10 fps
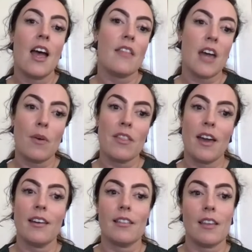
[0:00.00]
And that way
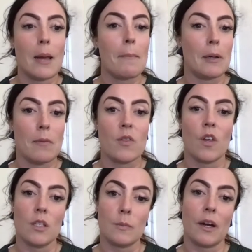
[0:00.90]
they can then implement
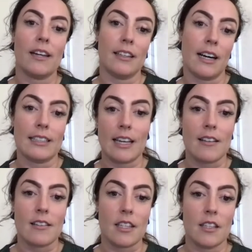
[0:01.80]
those brand
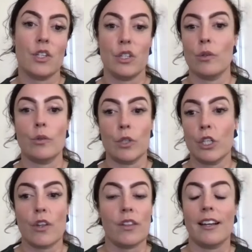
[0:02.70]
guidelines into your, you
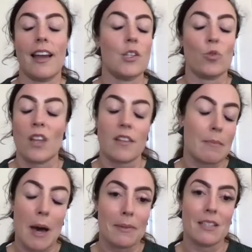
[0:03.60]
know, the collateral that they
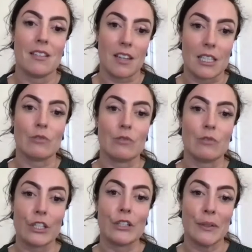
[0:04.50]
might be designing for
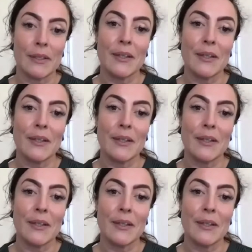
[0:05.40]
you.